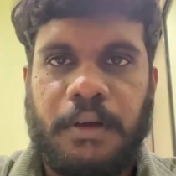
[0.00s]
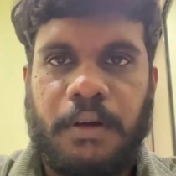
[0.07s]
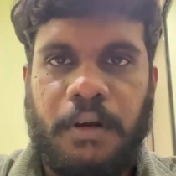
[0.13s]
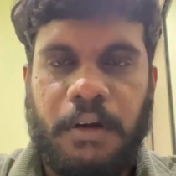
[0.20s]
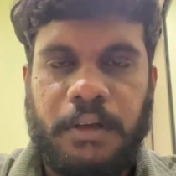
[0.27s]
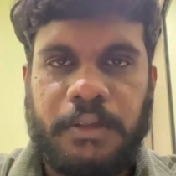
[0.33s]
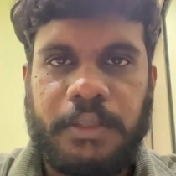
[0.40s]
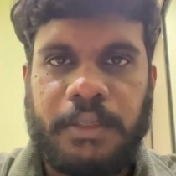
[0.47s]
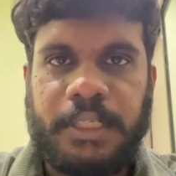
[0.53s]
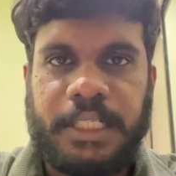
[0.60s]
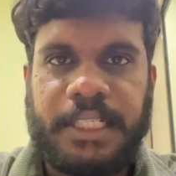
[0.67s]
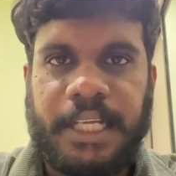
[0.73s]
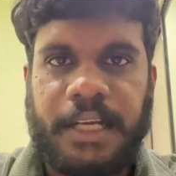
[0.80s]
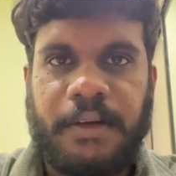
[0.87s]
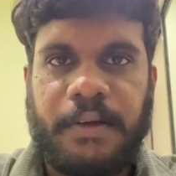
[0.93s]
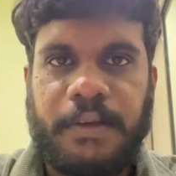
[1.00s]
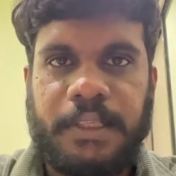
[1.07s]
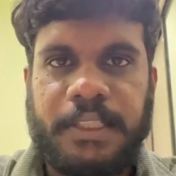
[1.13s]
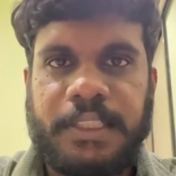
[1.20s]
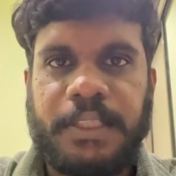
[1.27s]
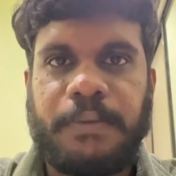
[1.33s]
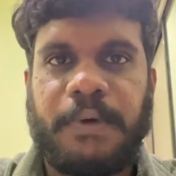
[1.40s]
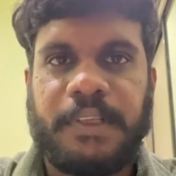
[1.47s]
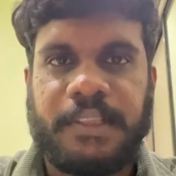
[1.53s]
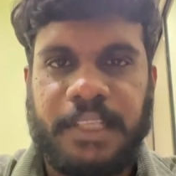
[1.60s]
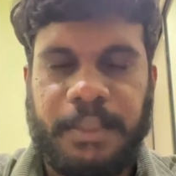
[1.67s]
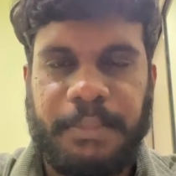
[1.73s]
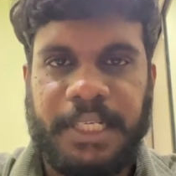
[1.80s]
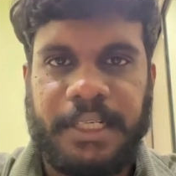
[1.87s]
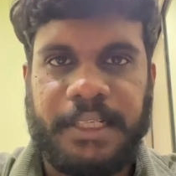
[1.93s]
Although the technology was
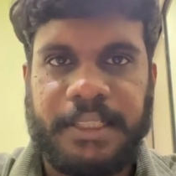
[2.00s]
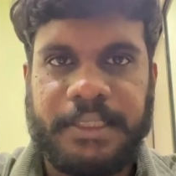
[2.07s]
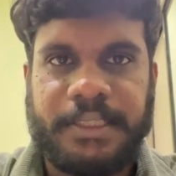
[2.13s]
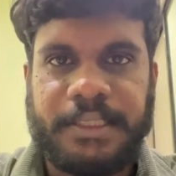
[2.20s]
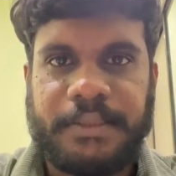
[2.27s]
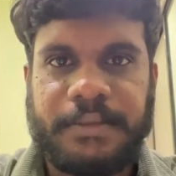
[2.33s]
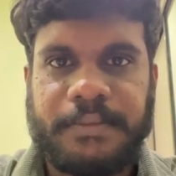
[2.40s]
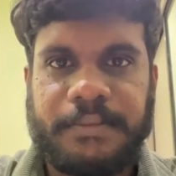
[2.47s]
limited,